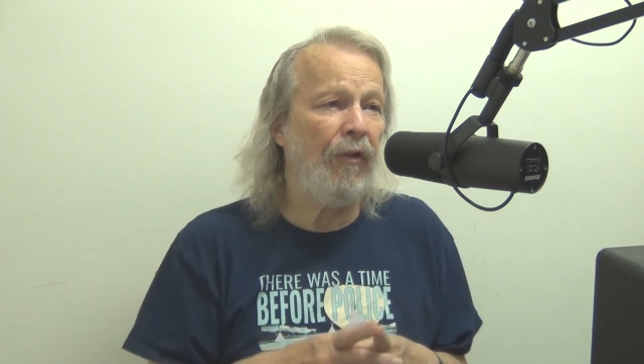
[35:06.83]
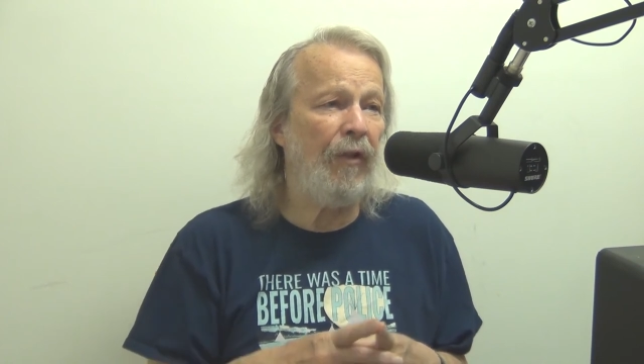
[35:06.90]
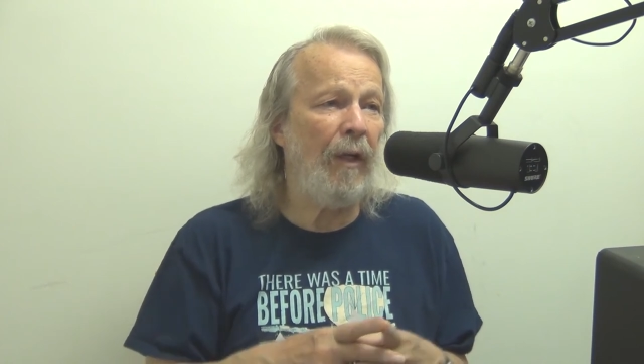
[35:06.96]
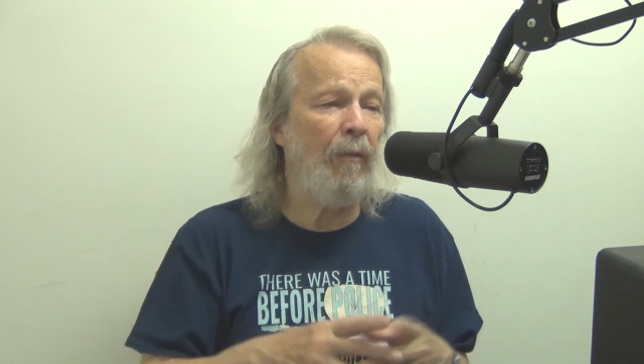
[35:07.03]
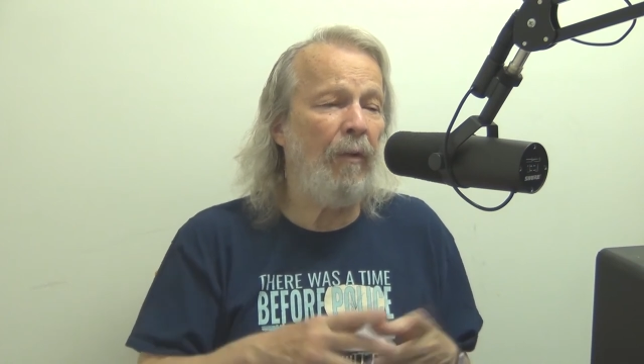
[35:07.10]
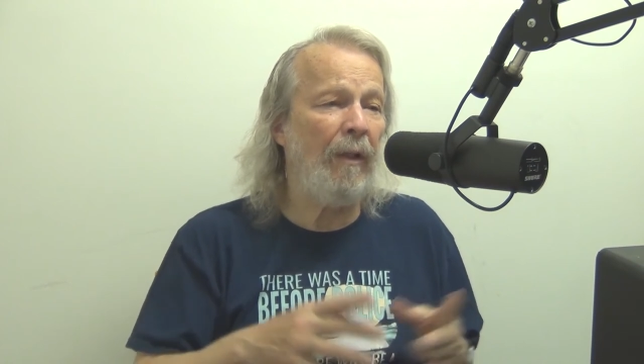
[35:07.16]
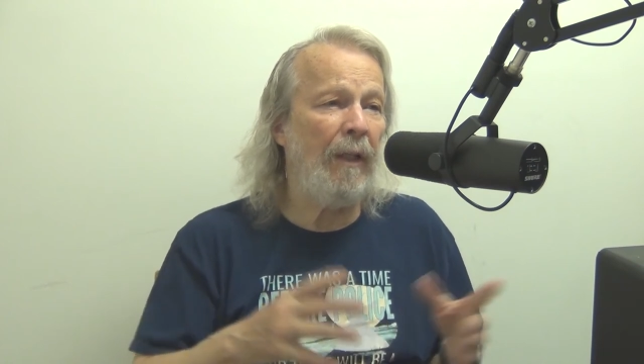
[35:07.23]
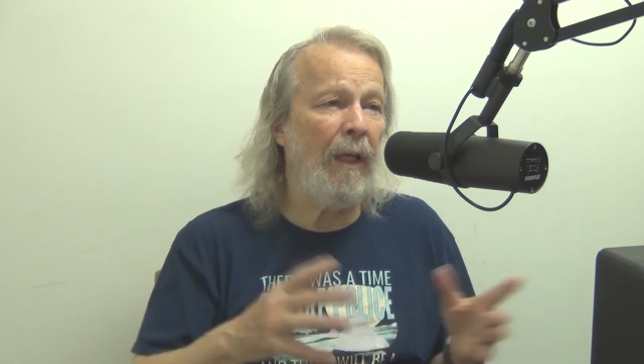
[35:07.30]
say
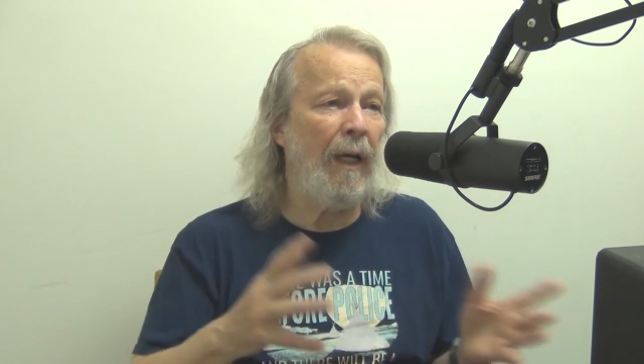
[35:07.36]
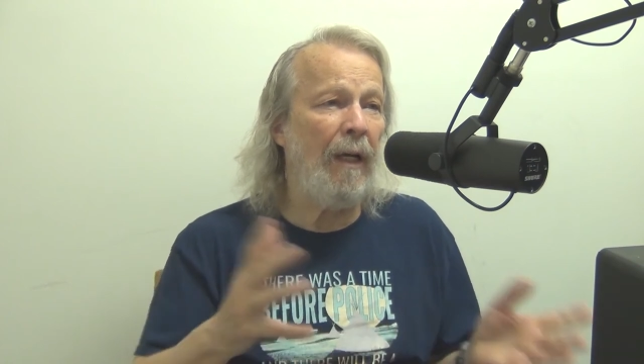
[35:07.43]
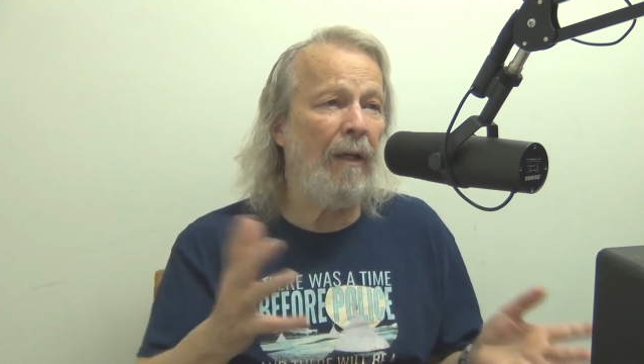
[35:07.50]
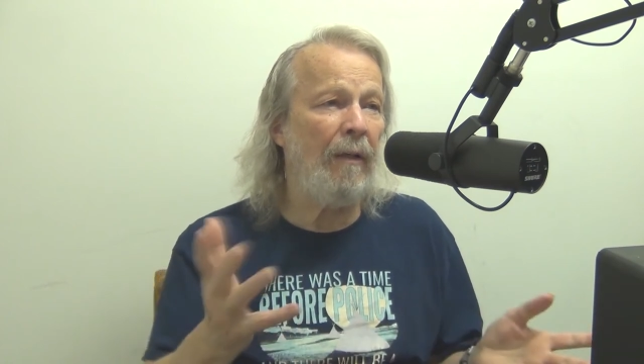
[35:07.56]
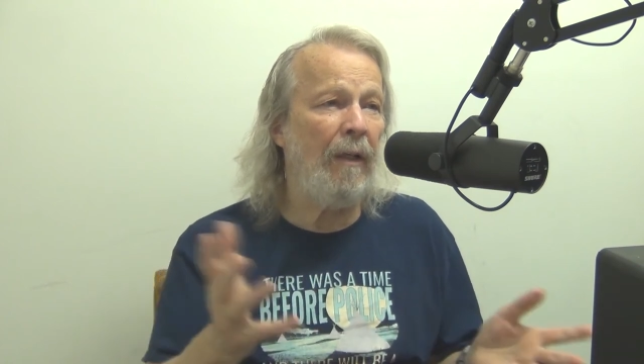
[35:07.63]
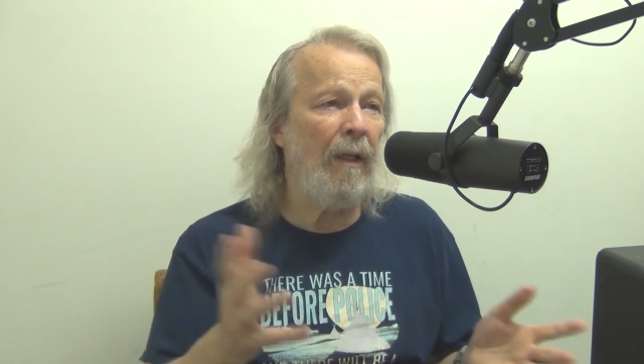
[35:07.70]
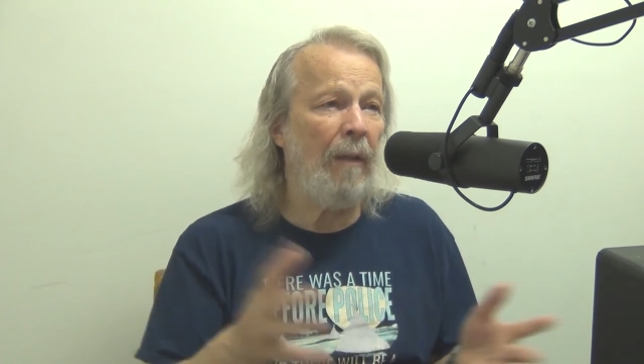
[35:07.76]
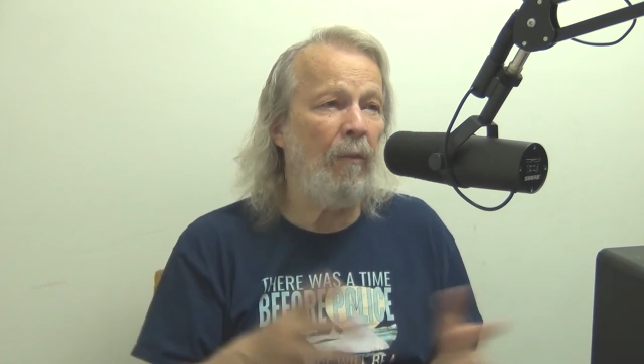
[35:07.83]
what the
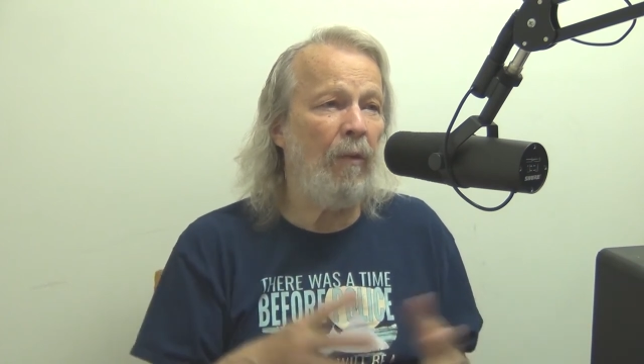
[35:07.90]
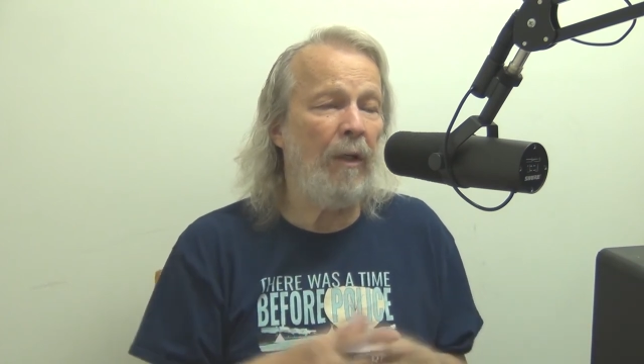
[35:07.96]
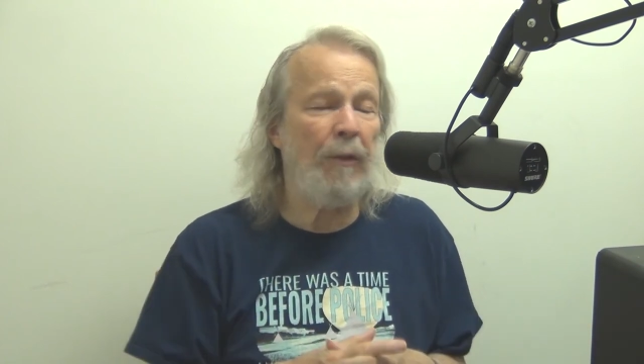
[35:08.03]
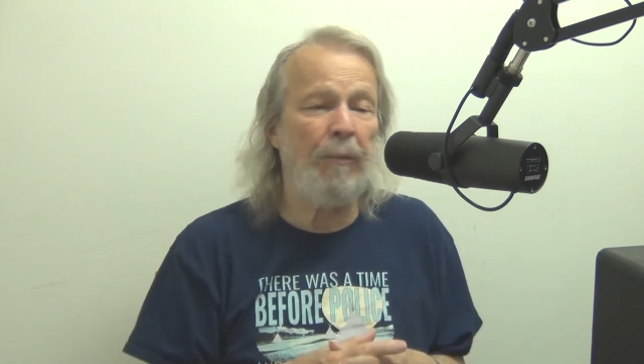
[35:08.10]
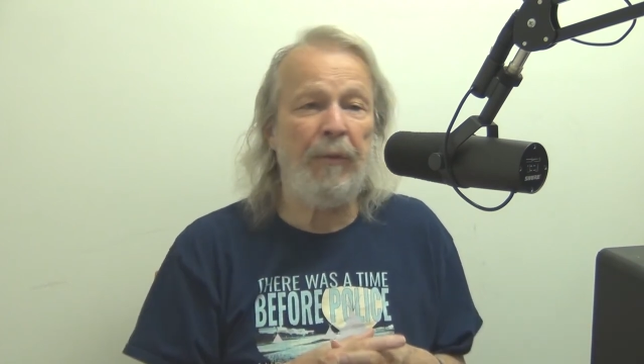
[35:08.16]
outcome was.